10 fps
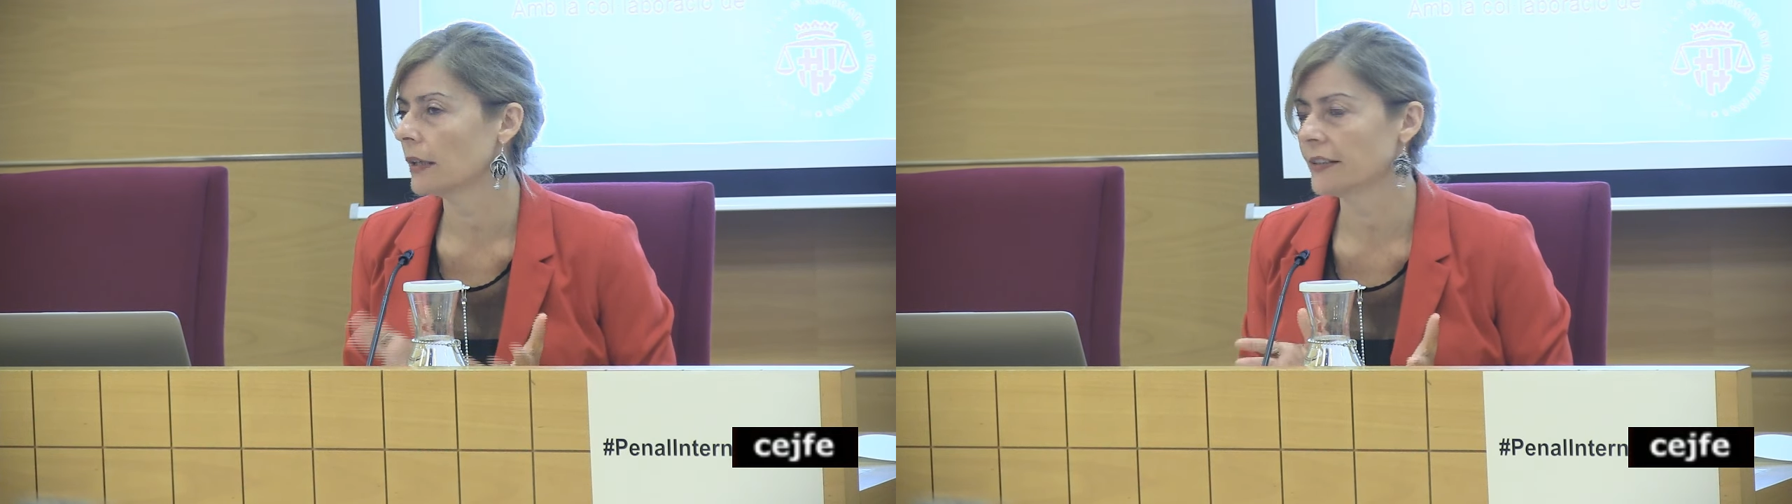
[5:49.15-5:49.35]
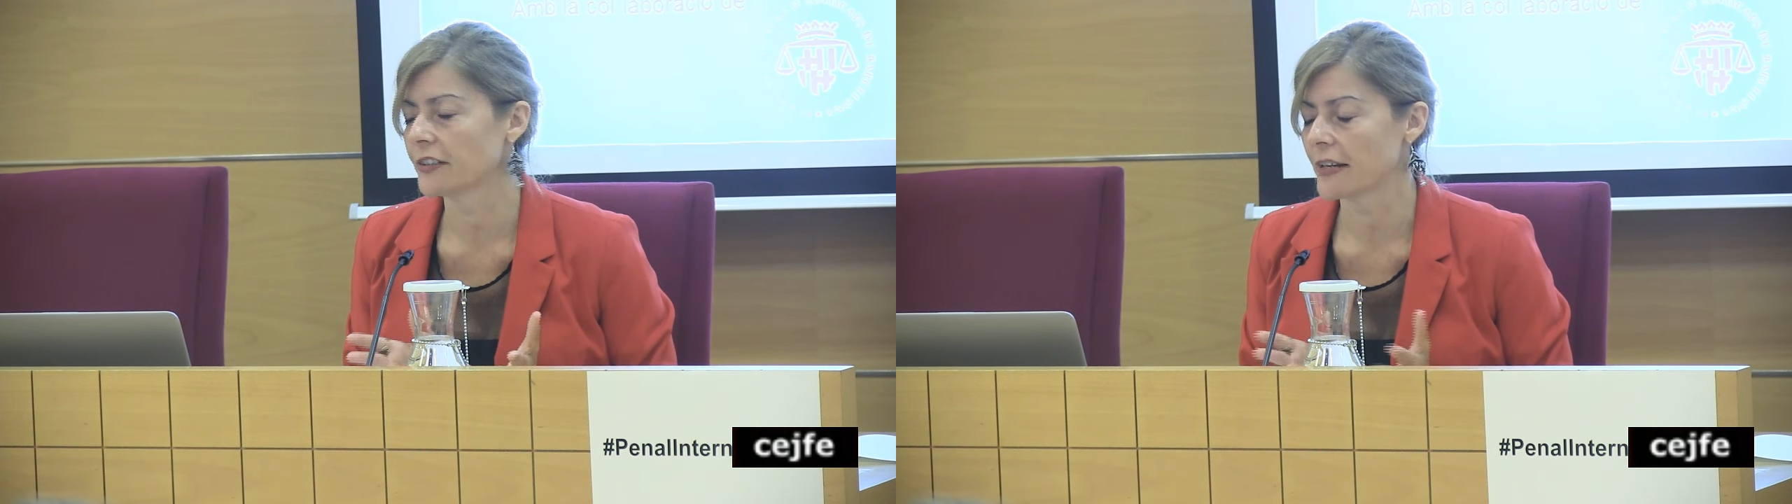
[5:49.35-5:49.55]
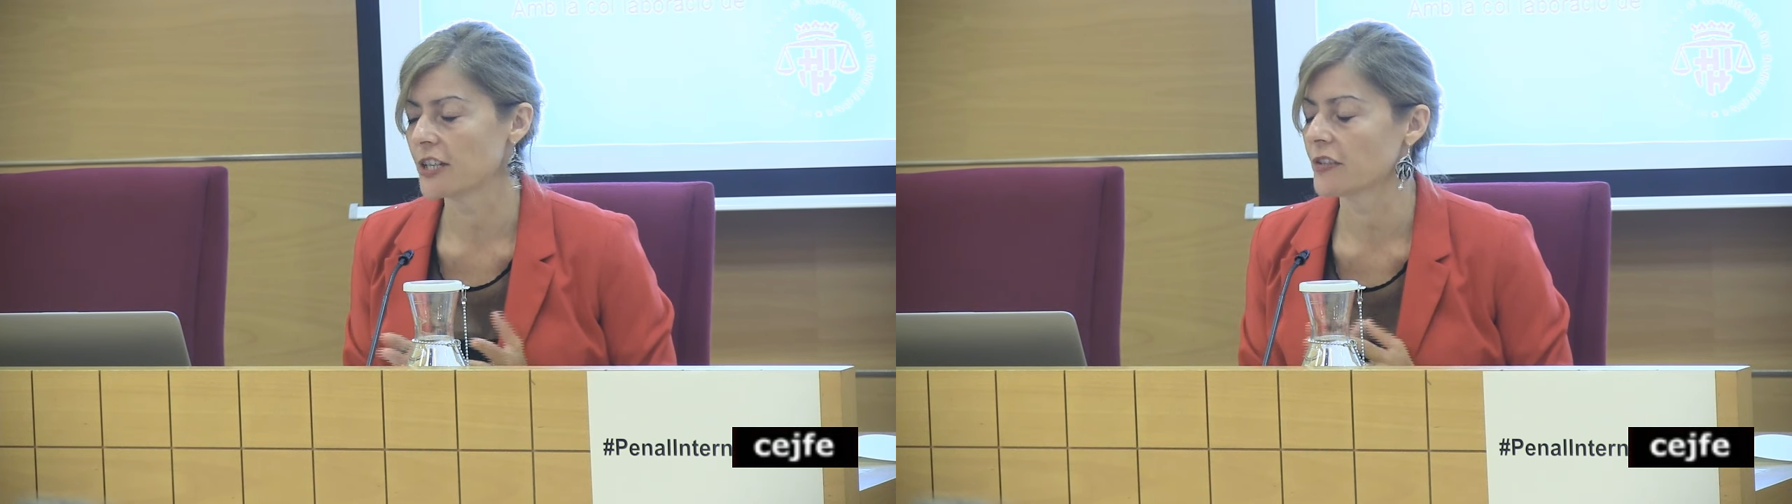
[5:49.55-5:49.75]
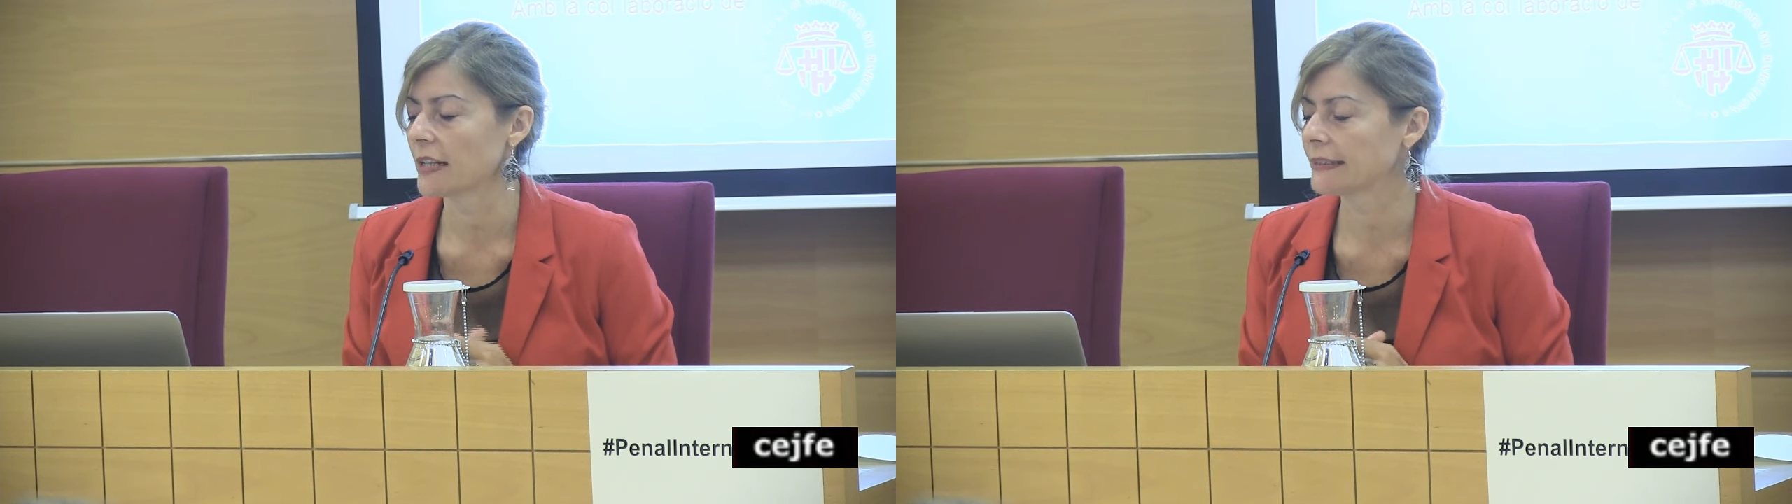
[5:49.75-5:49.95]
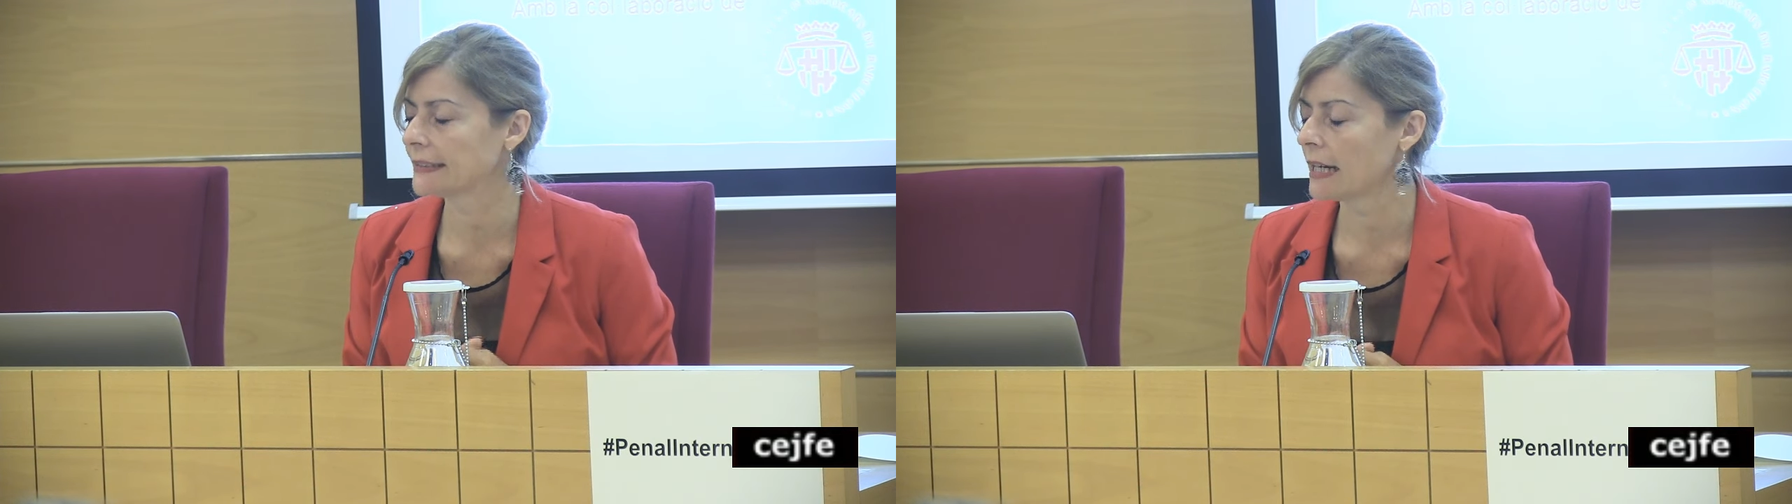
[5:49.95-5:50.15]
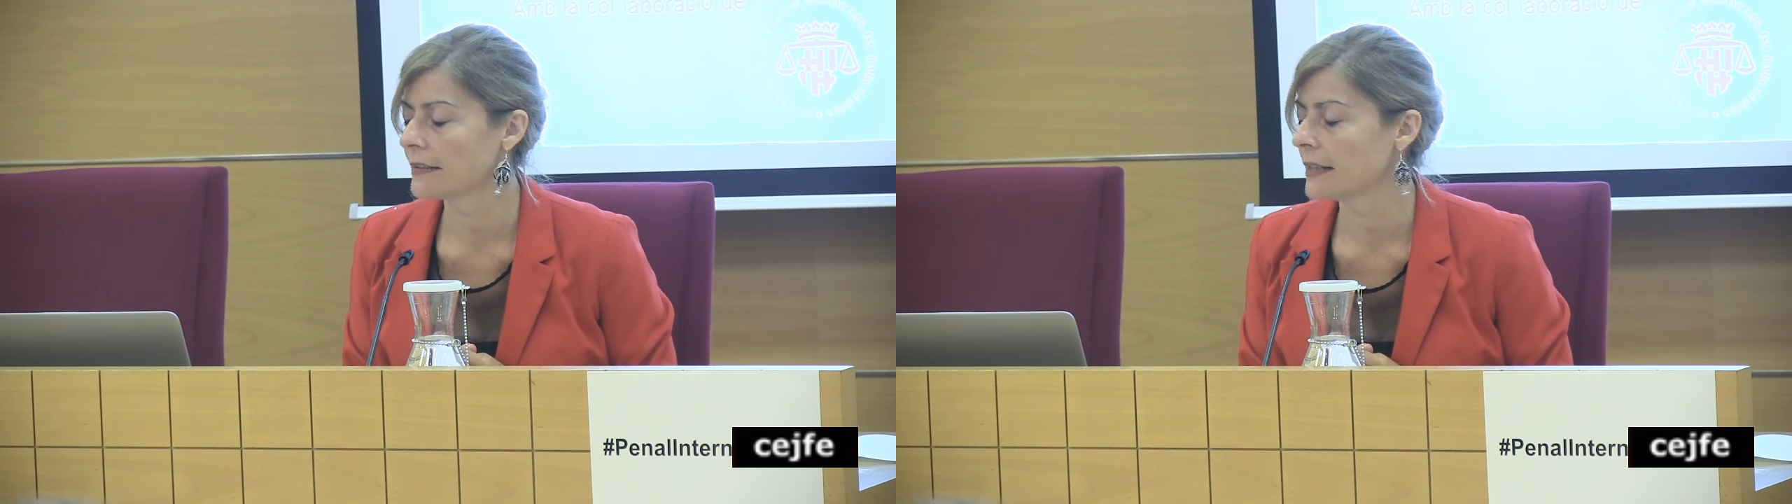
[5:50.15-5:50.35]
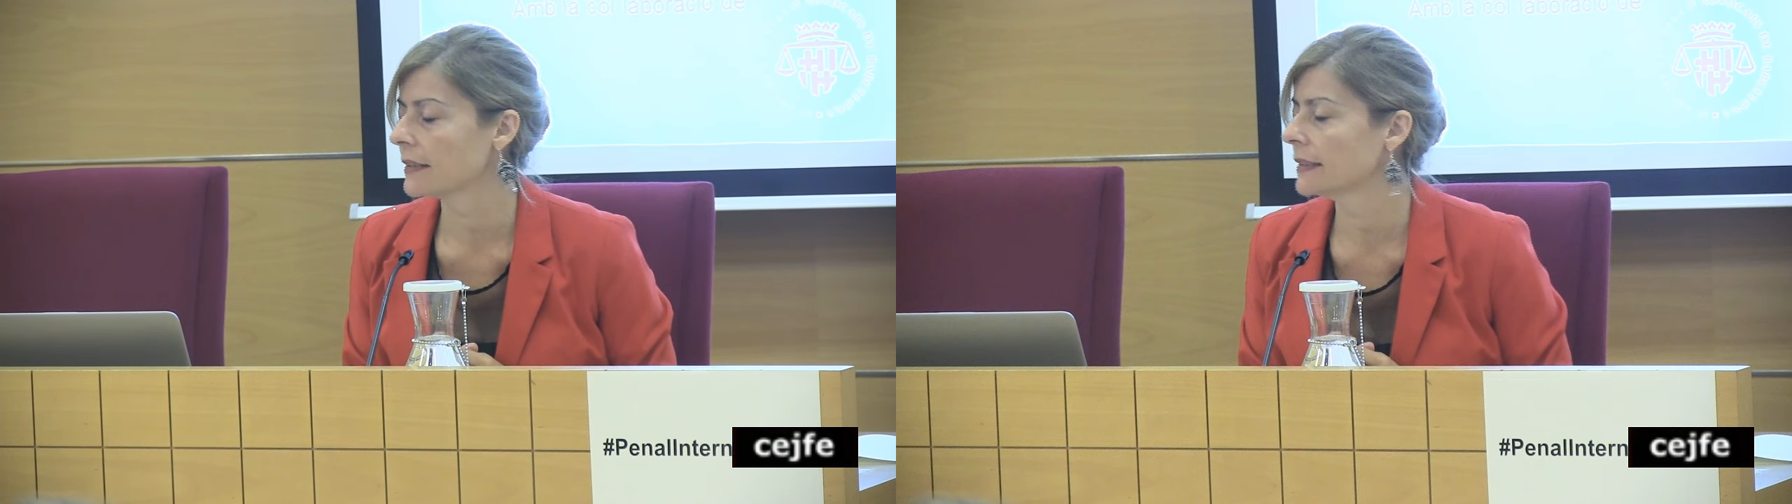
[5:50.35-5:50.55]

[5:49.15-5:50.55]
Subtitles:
international standard